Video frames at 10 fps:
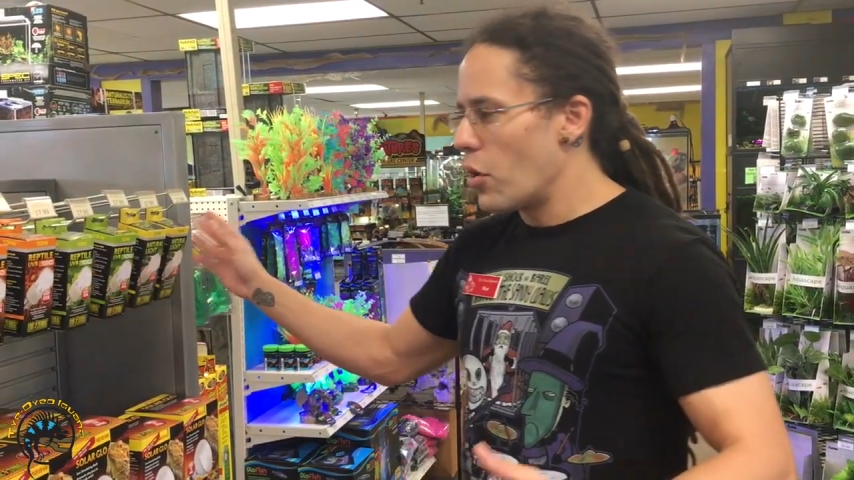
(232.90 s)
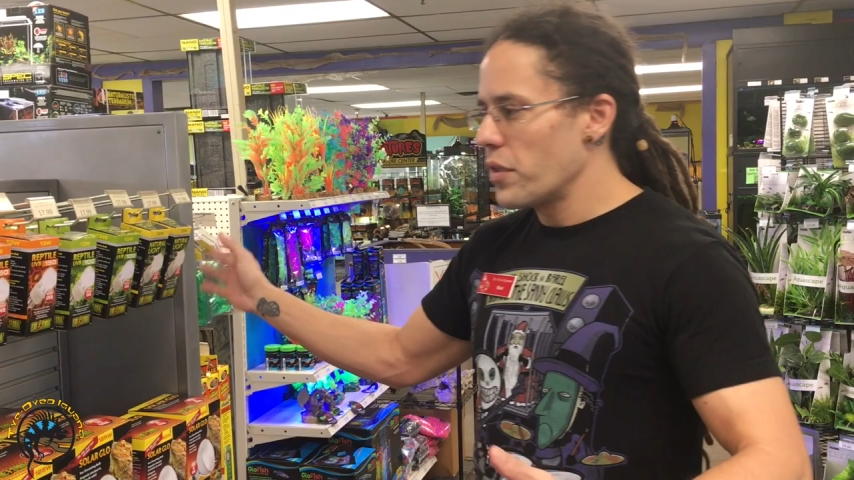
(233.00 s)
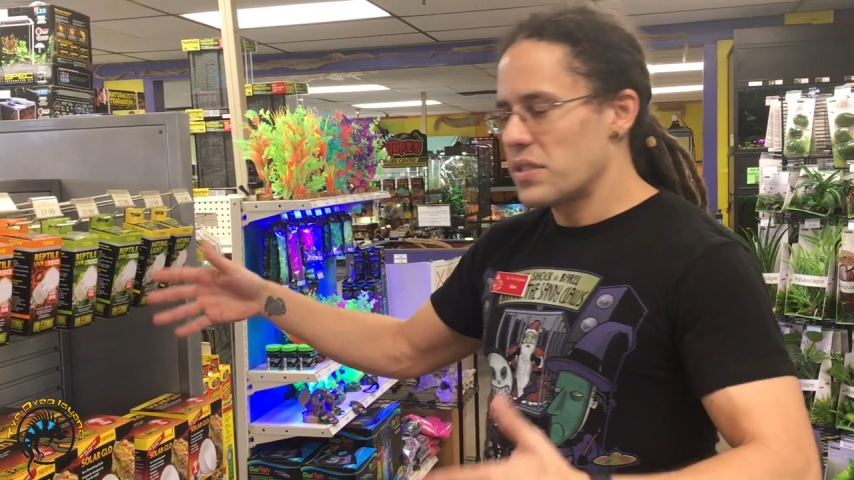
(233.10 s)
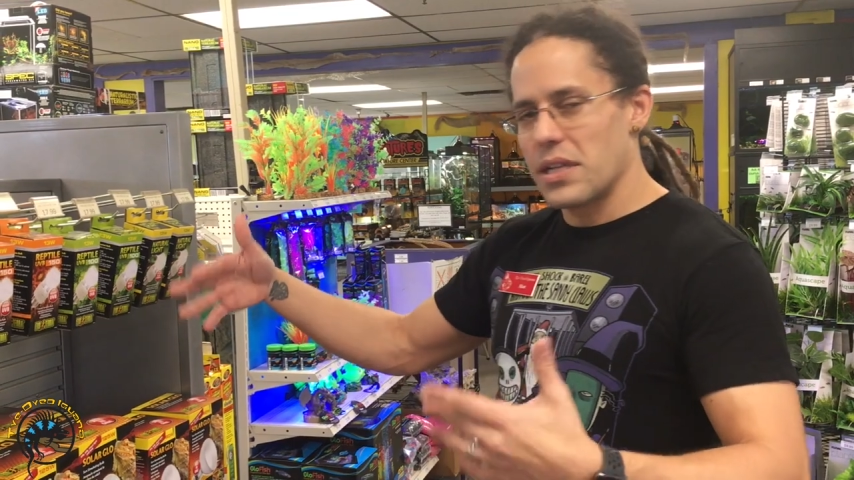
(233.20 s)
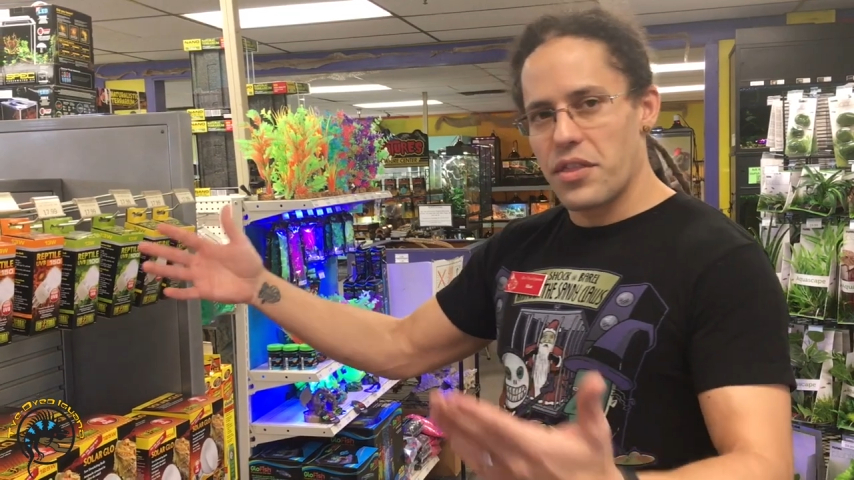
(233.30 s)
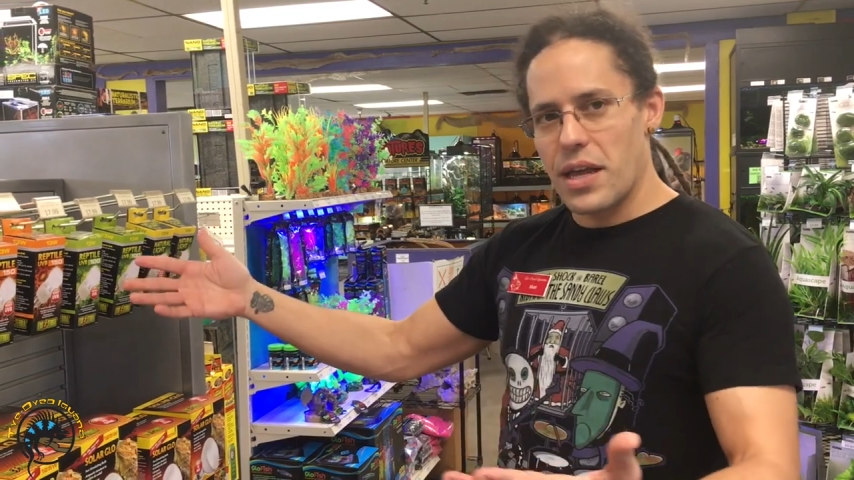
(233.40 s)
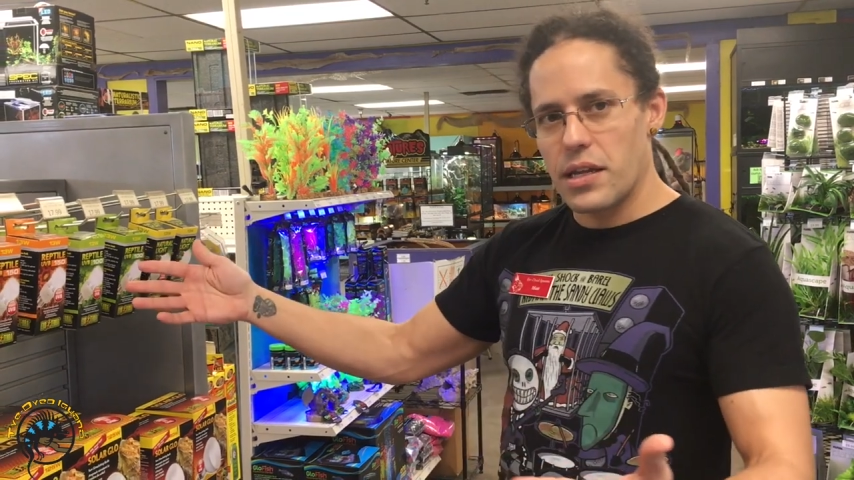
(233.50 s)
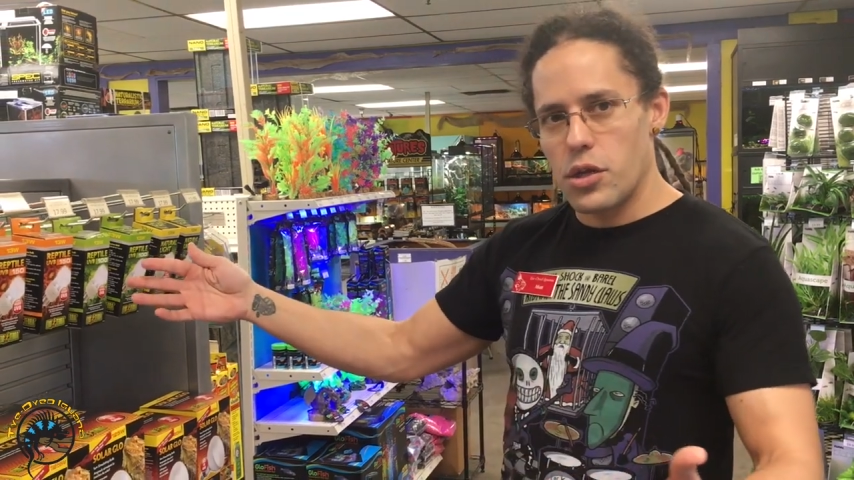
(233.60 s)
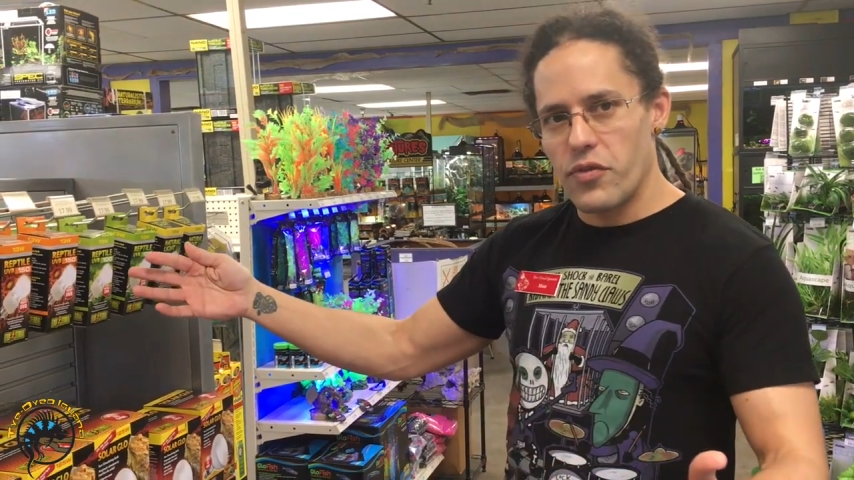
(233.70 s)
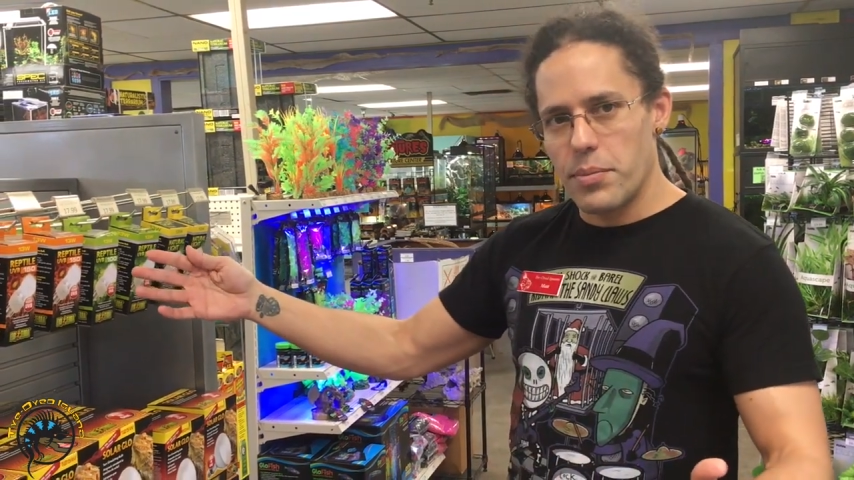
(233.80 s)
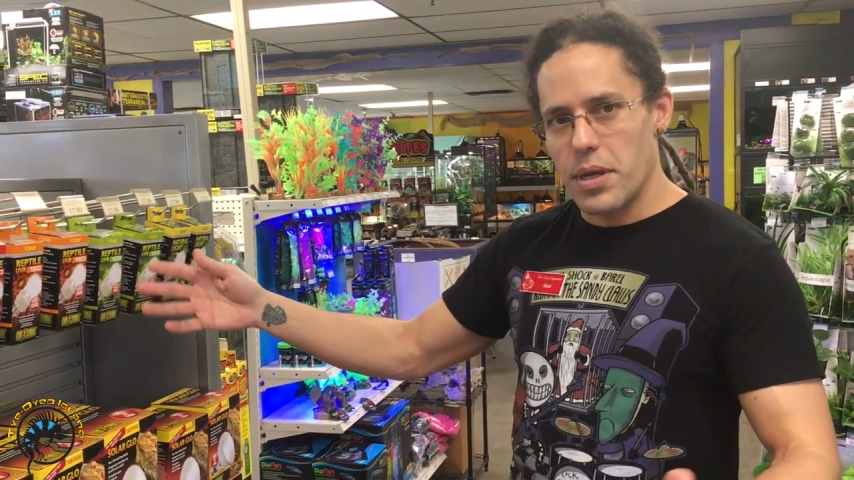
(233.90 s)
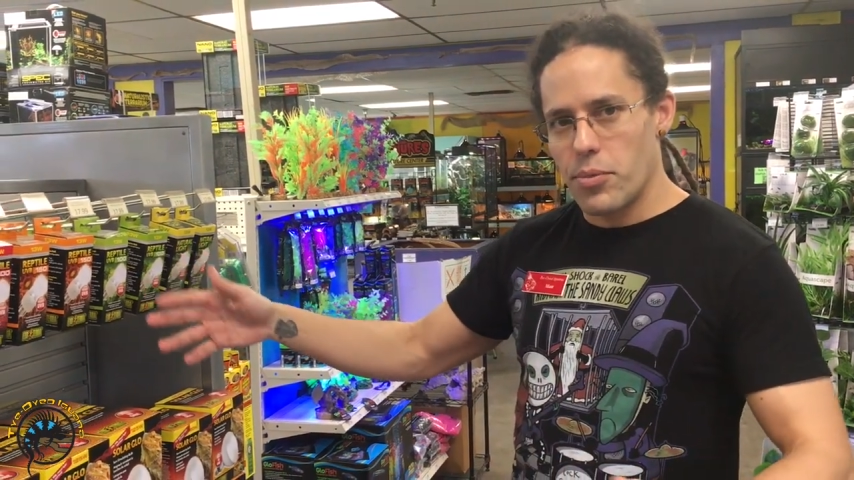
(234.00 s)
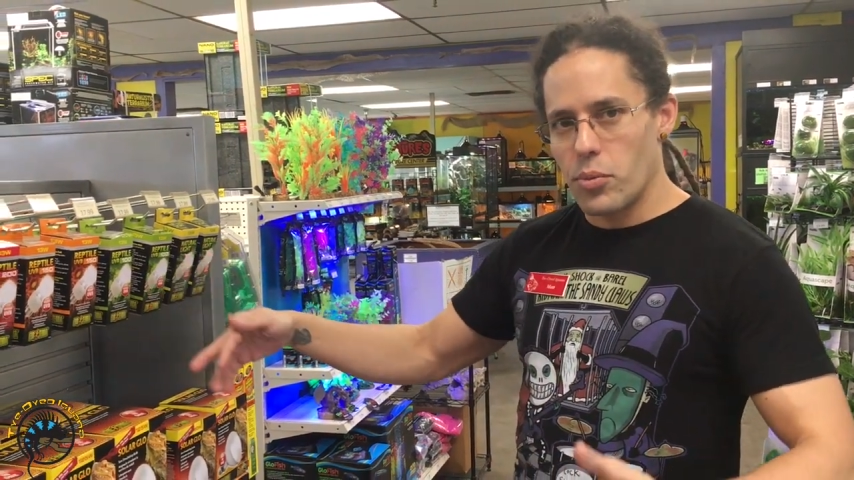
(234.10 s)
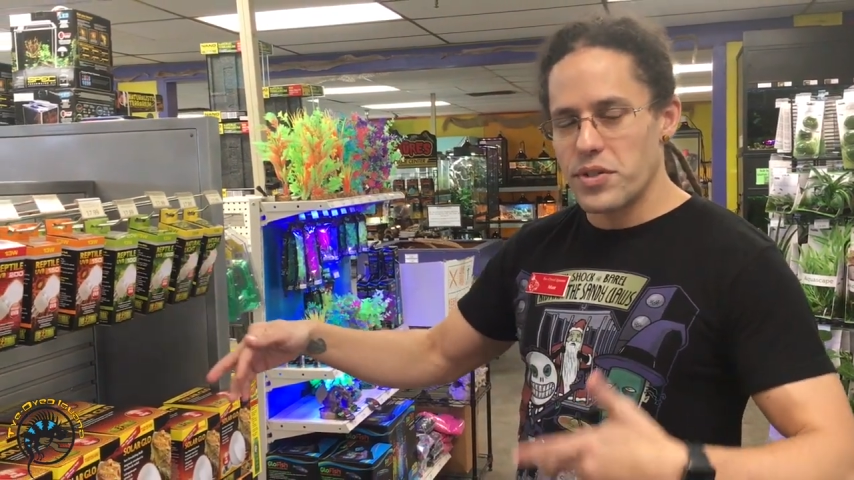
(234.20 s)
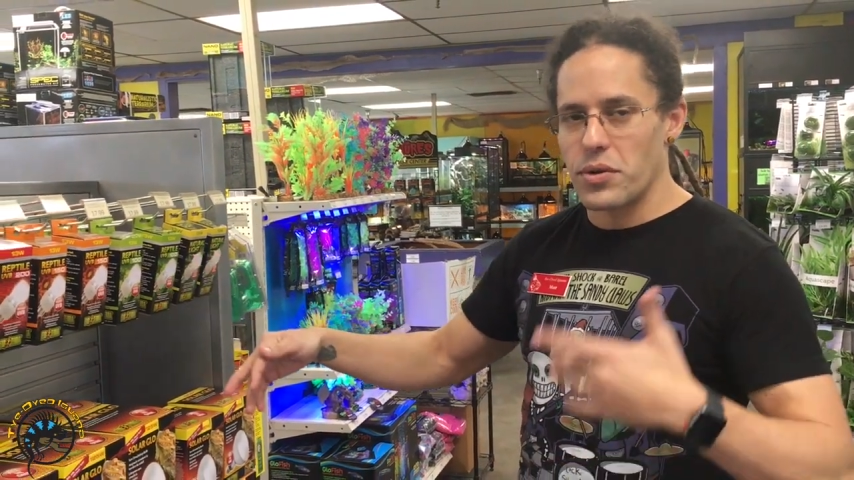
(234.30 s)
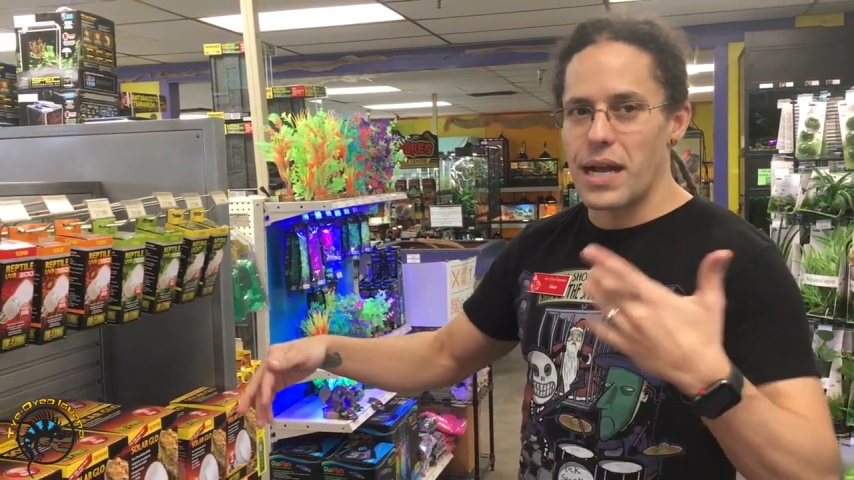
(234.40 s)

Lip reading: Although synthetic UVB bulbs